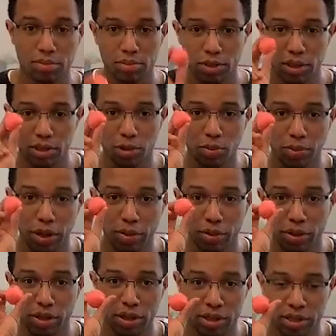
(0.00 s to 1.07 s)
Please don't play
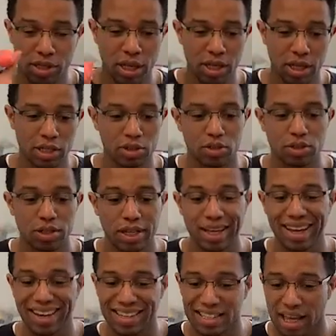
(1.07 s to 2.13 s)
with this unless you're sitting
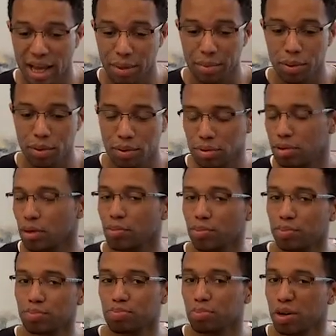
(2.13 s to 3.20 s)
at a table. Don't
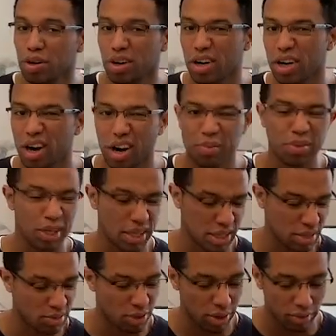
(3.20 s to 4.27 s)
put it on a carpet.
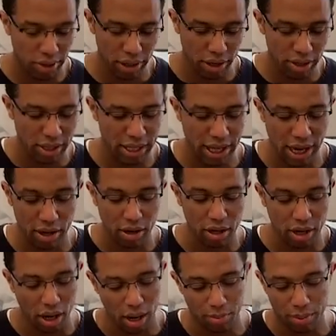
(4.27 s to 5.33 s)
It's really, really hard to get out on
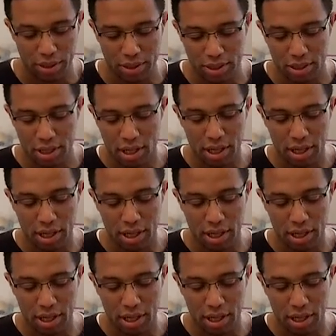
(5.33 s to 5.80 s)
carpets.